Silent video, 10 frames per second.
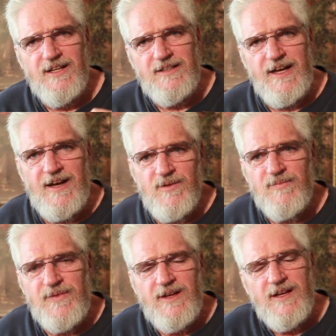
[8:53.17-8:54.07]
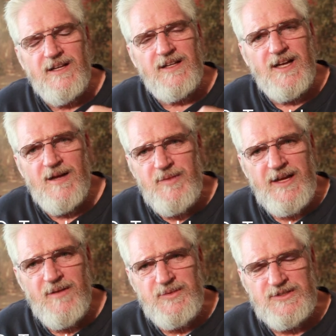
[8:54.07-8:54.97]
Now, in
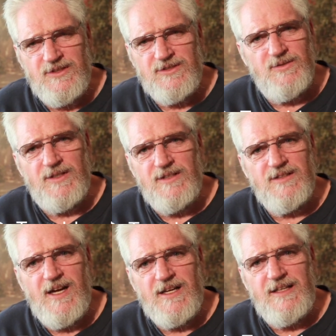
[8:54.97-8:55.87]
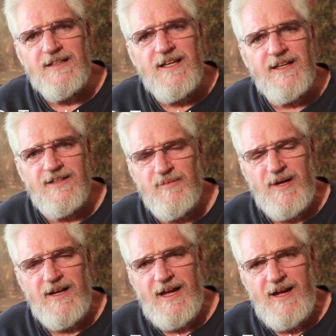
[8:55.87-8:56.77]
coming episodes, we're going to talk at length
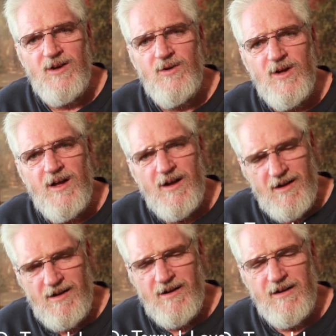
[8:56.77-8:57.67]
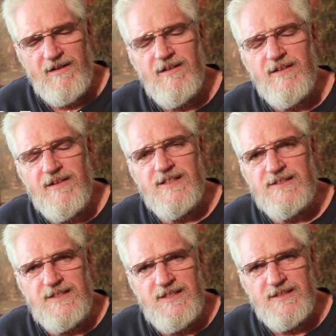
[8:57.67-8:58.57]
about how hard
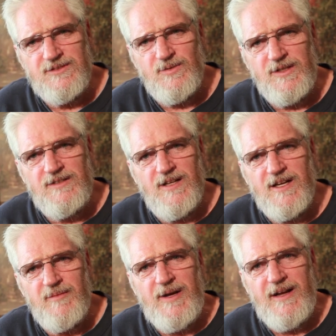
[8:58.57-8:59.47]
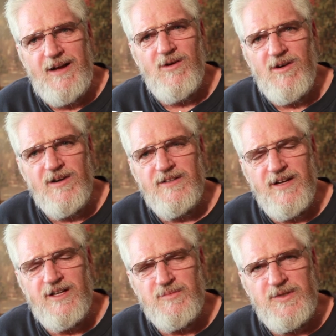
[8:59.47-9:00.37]
this is. We're going to talk about how hard the
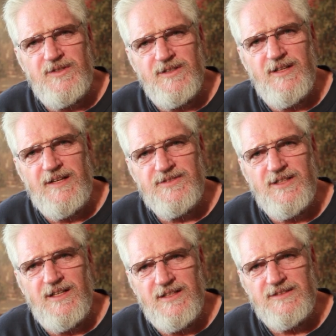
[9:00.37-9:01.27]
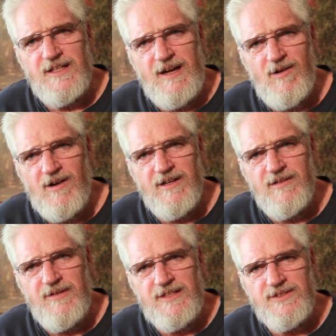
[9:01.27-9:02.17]
entrepreneurial lifestyle is and how hard
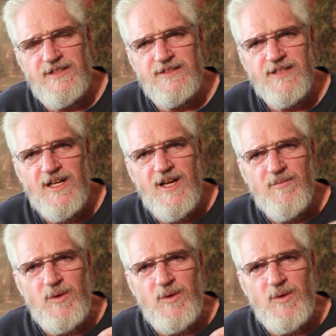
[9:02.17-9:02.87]
innovation is.